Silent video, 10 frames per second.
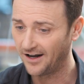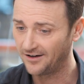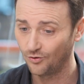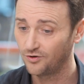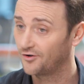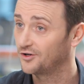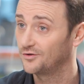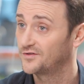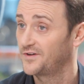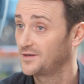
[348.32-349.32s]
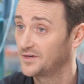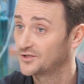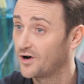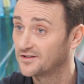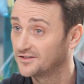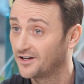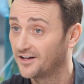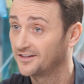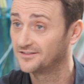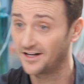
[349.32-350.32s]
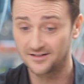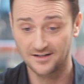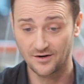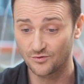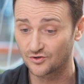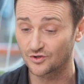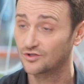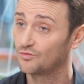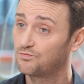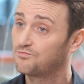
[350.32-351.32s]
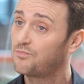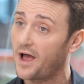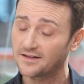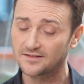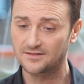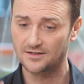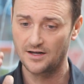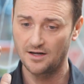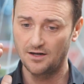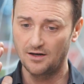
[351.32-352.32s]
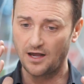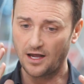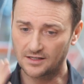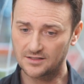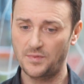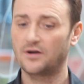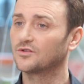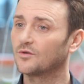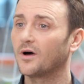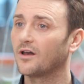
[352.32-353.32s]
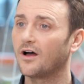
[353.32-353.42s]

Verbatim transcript: and all they've got to do is feed me twice a day." And and it was just the best experience of my